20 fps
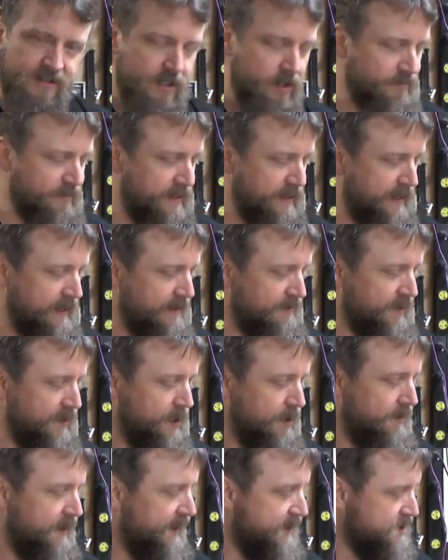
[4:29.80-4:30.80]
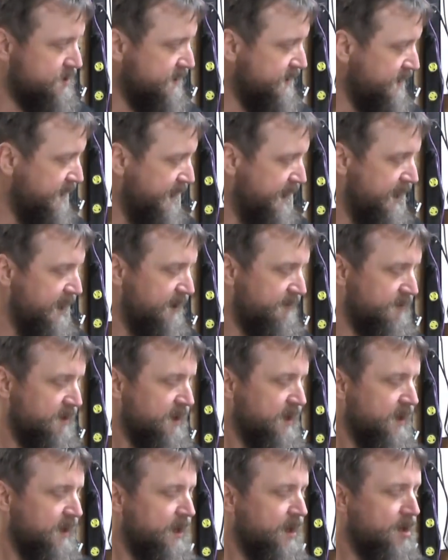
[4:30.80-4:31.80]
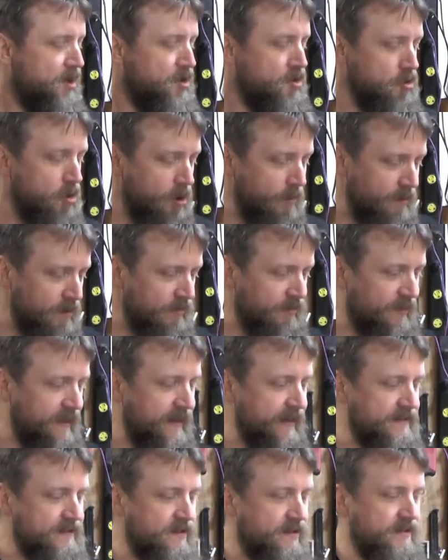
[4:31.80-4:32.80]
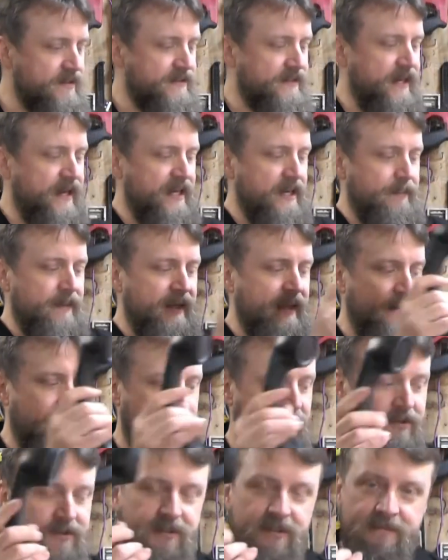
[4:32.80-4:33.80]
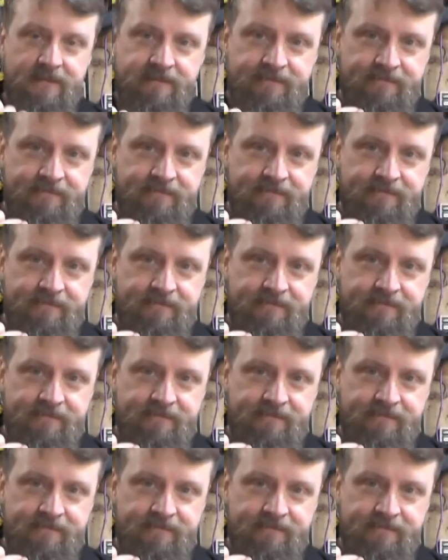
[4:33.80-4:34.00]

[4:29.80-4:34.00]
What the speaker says: soap than anything you'd actually have. Normal things that are designed to be held